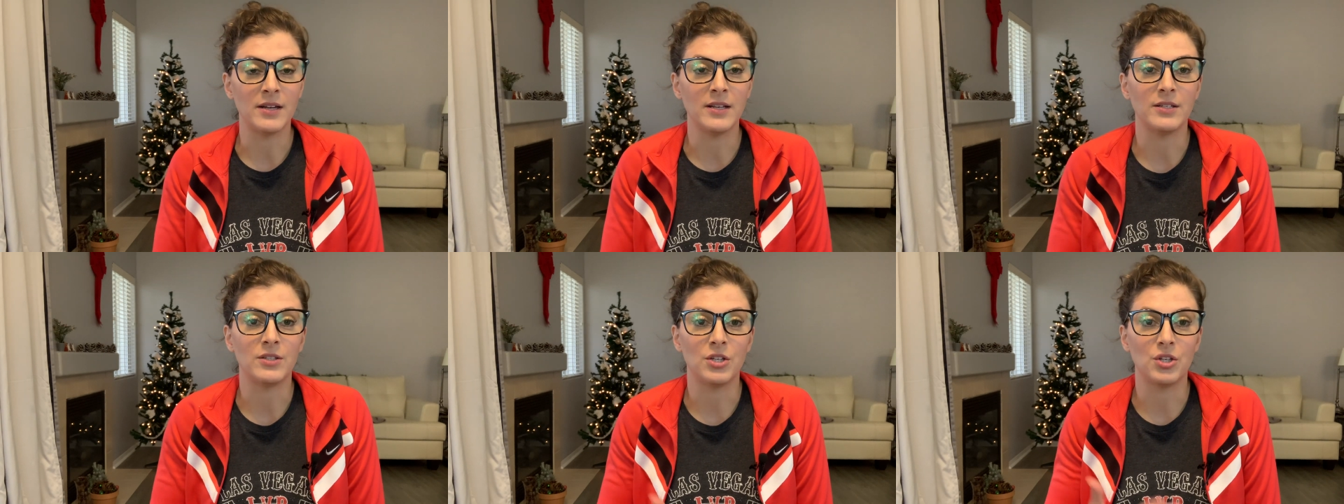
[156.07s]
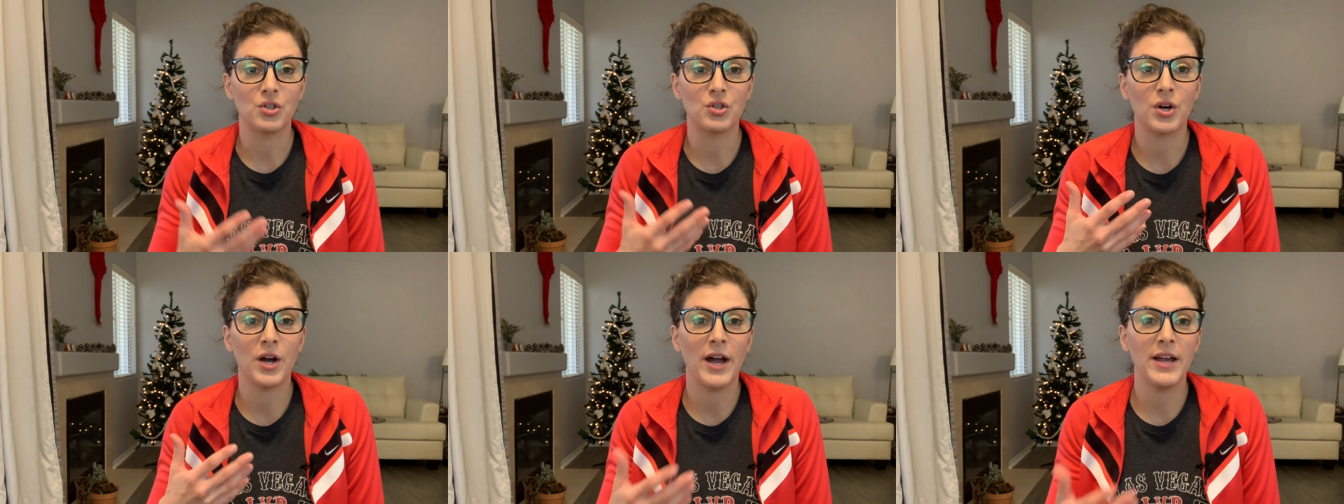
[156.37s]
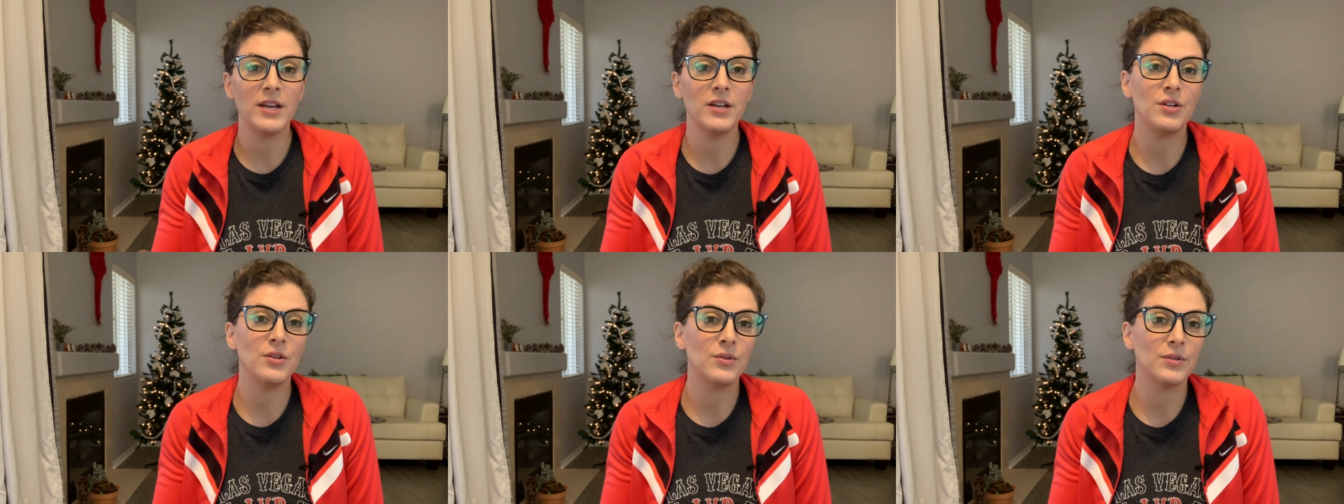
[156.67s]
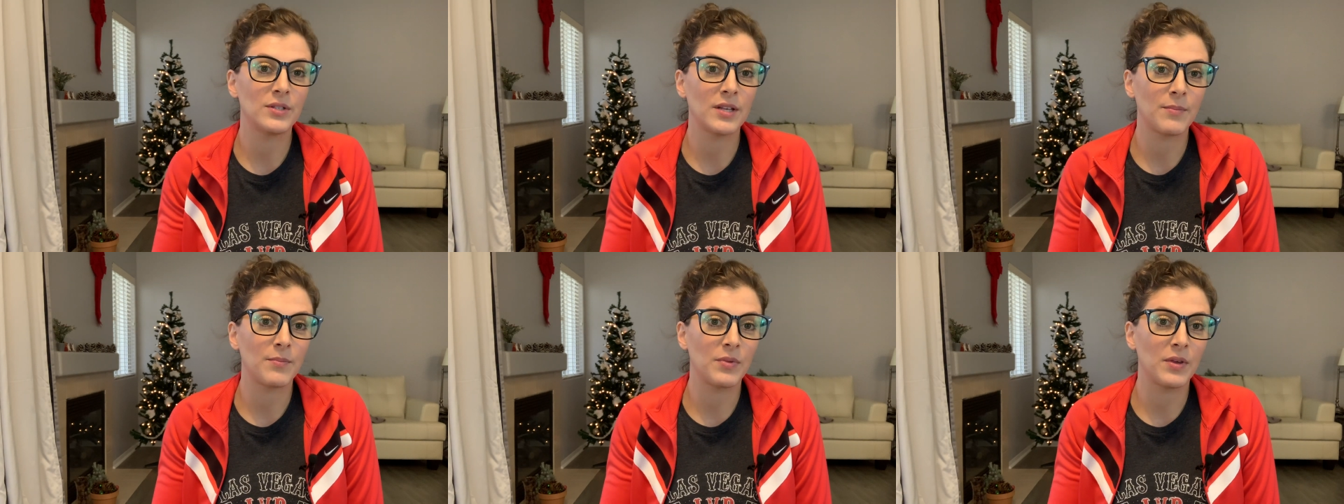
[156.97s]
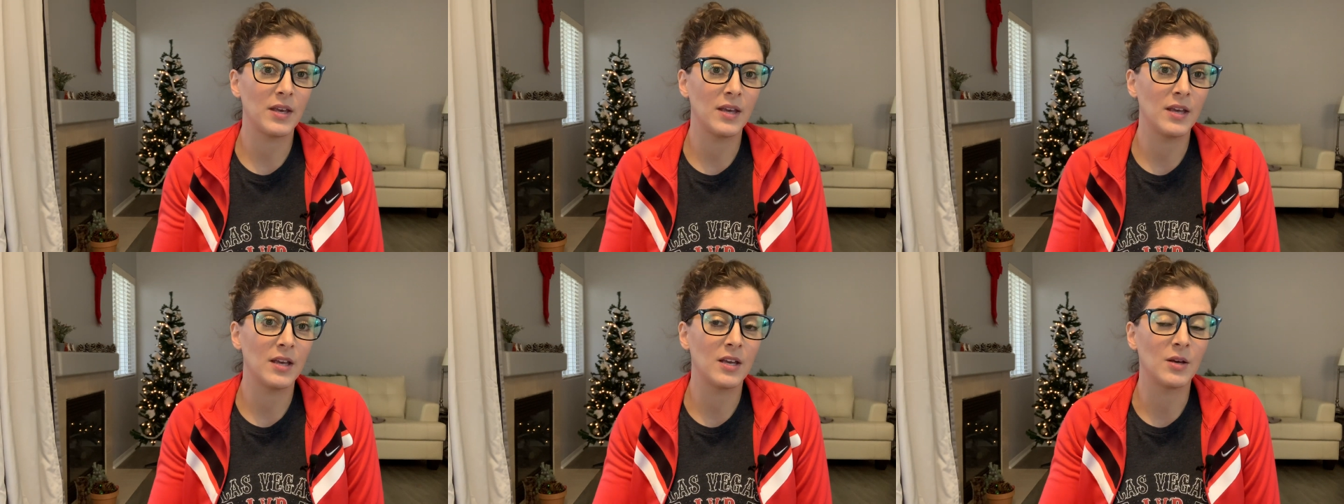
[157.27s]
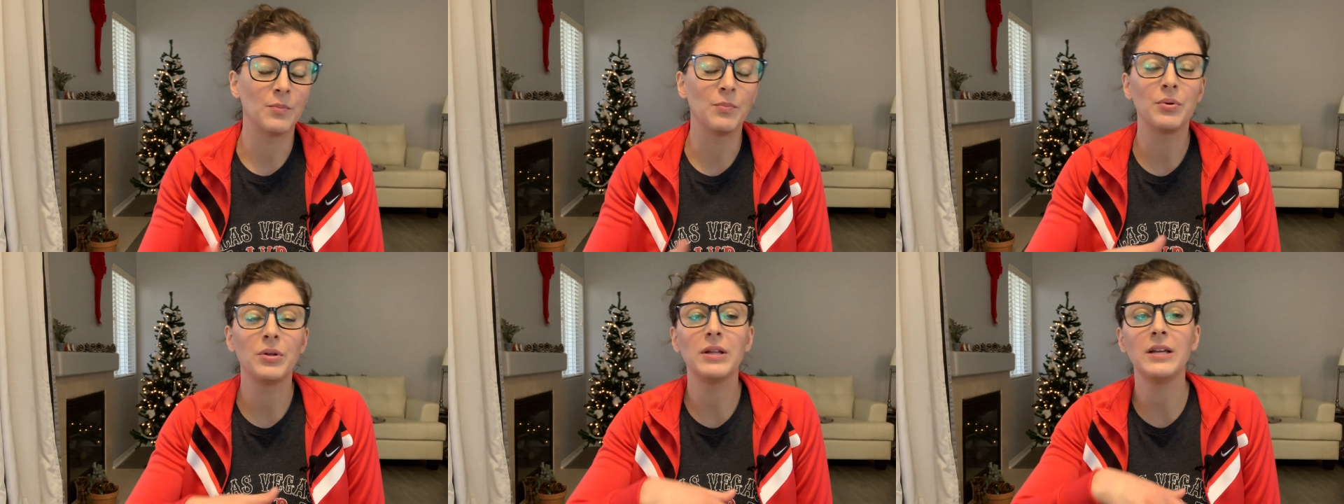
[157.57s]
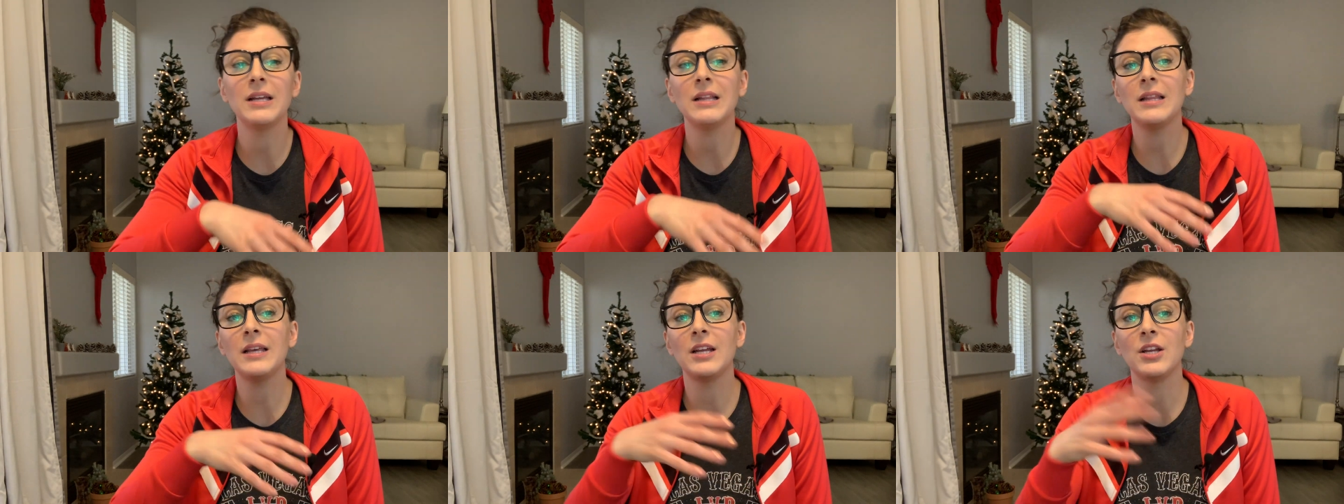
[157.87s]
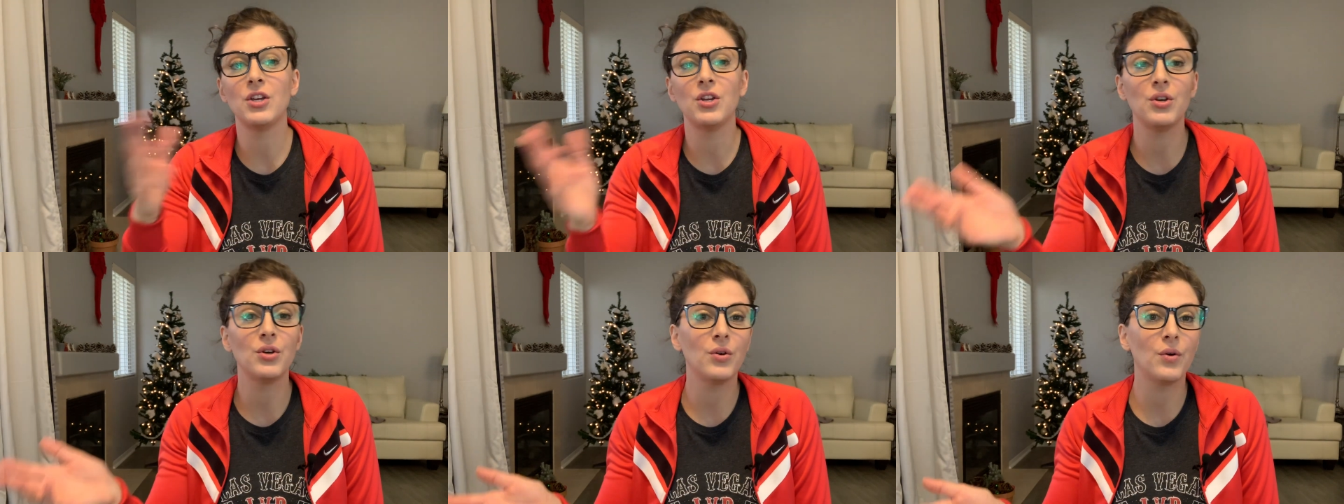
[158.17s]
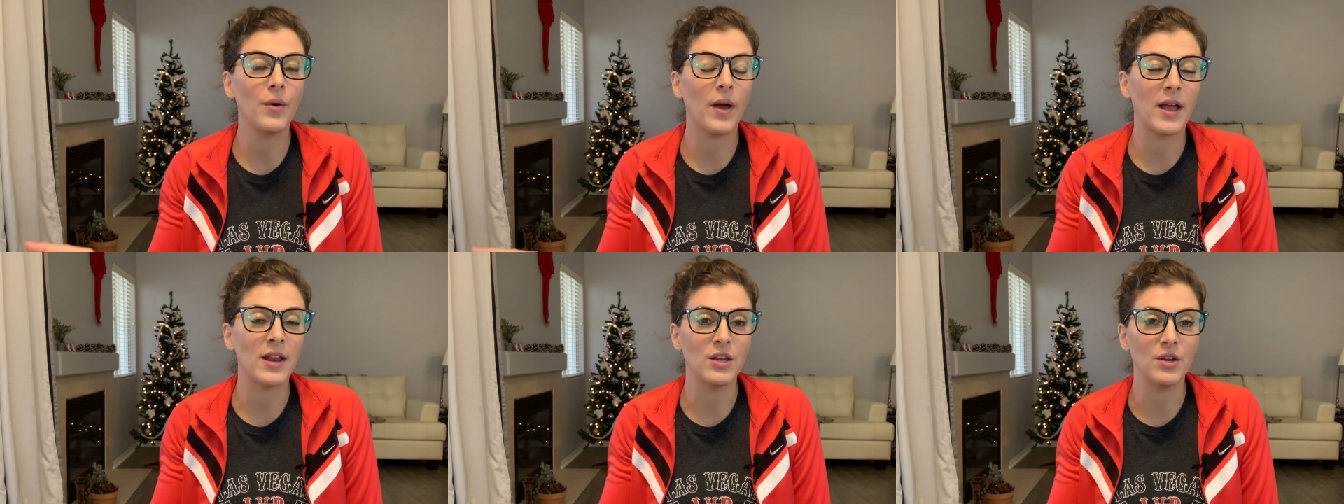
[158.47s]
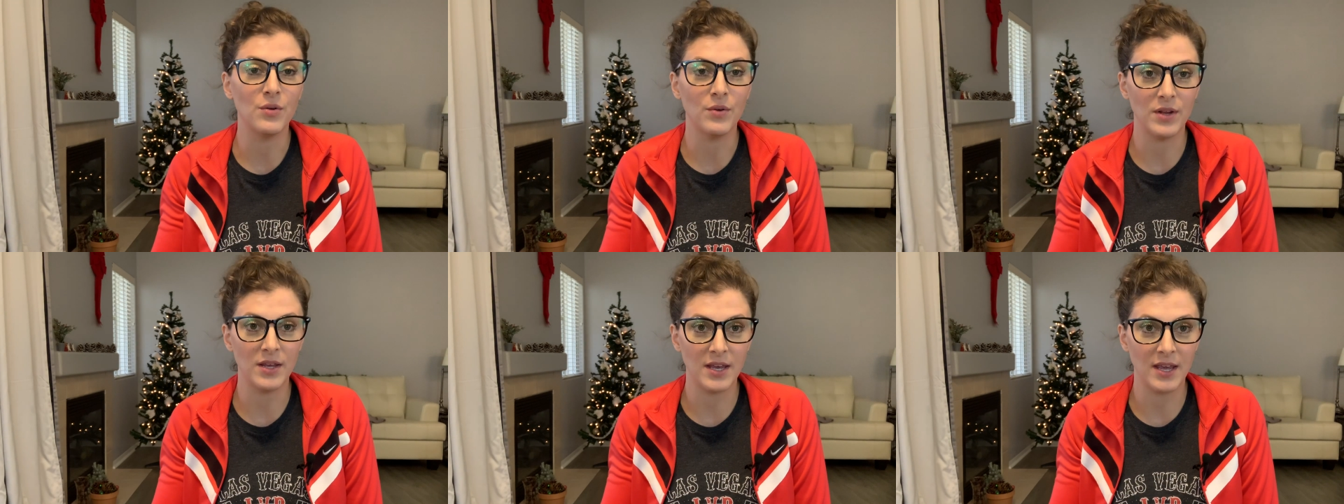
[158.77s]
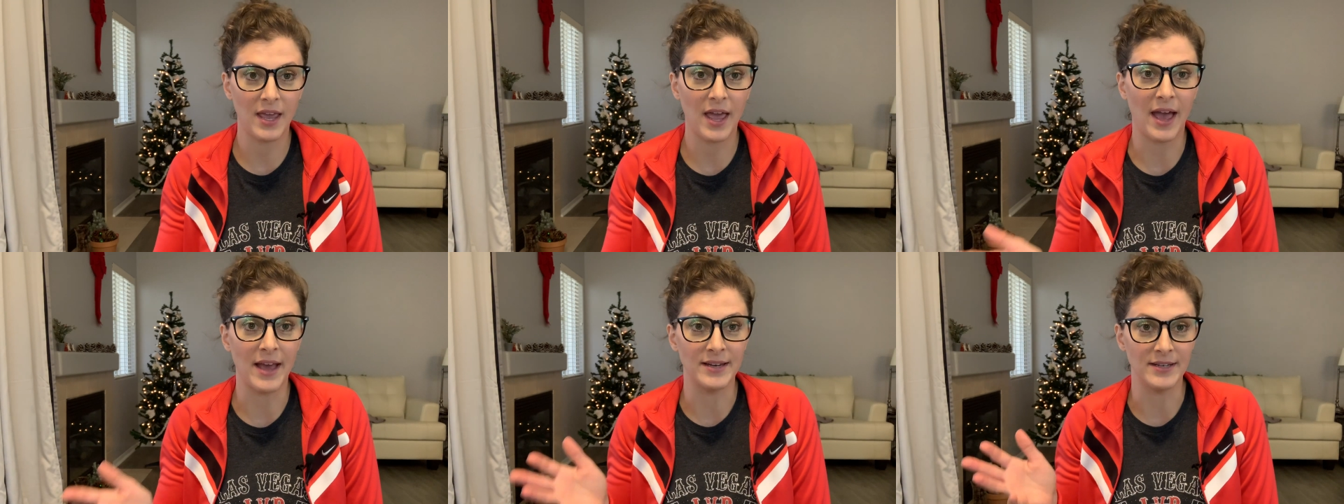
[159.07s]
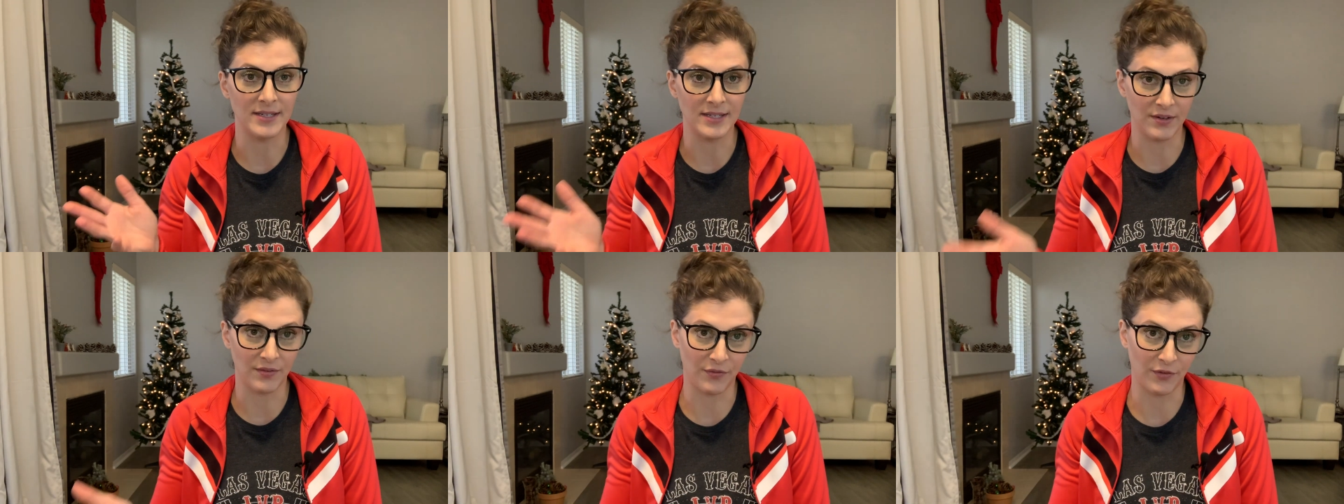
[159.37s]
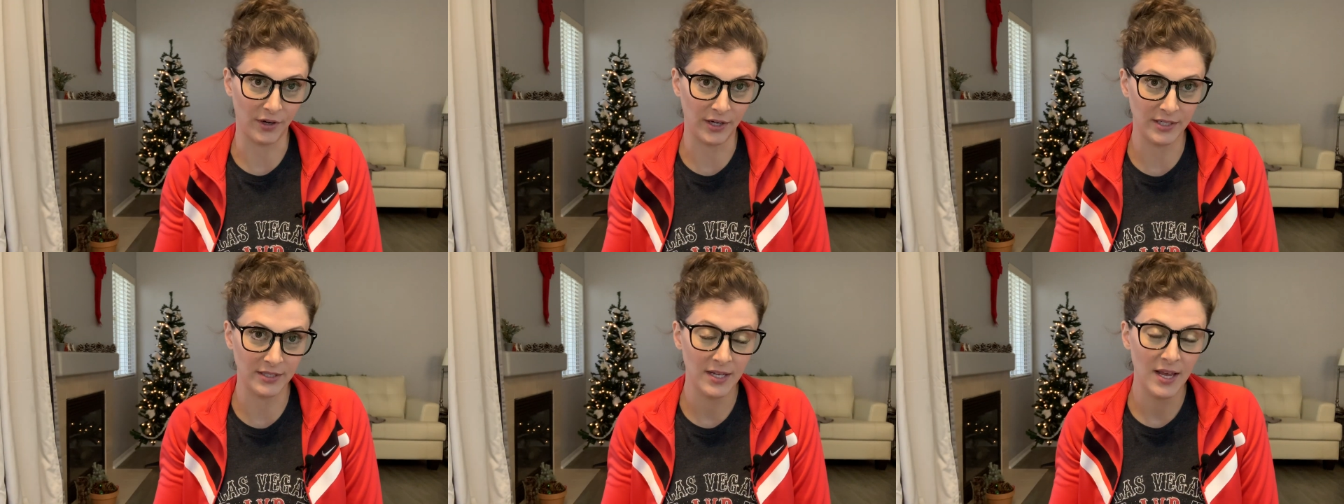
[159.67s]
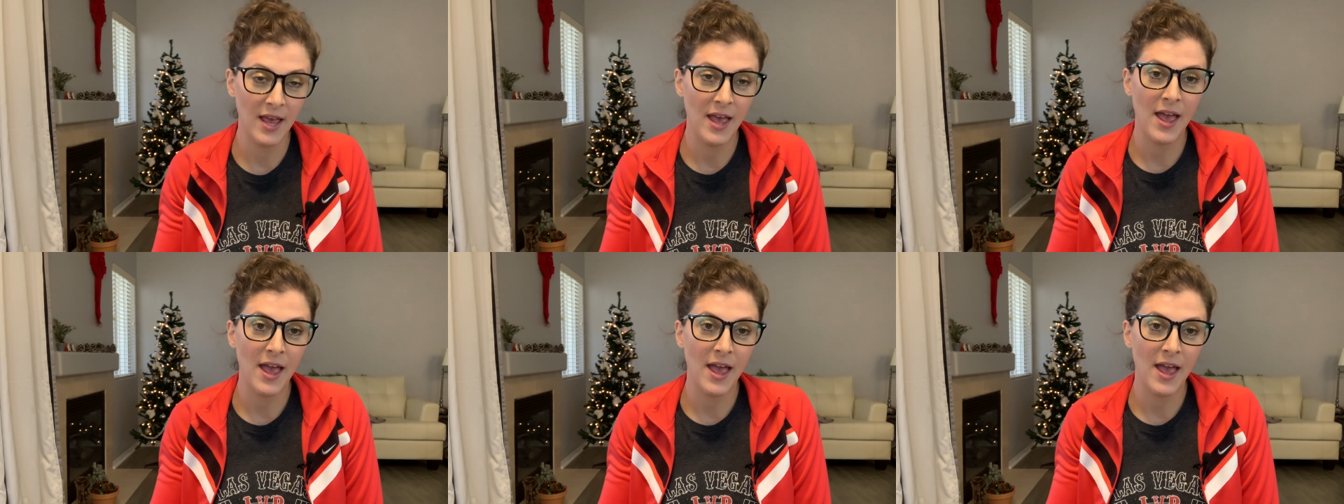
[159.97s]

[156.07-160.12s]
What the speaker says: is to try to do something completely new and unique and different.